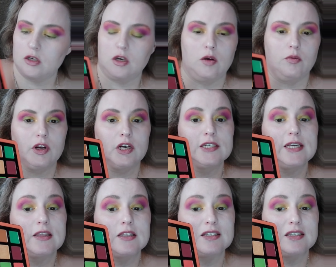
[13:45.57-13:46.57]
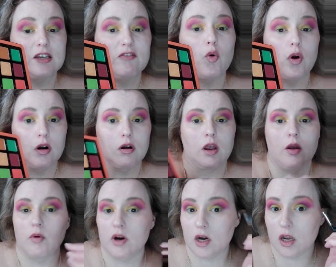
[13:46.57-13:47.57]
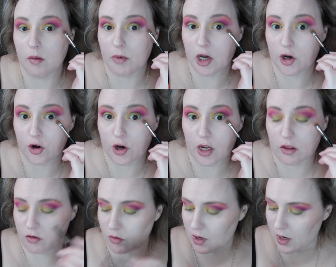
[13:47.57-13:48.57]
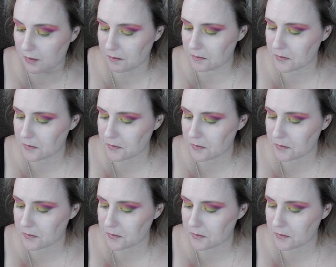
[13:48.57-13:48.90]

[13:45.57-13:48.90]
No, we're going to take the C4 and we're going to come underneath, okay?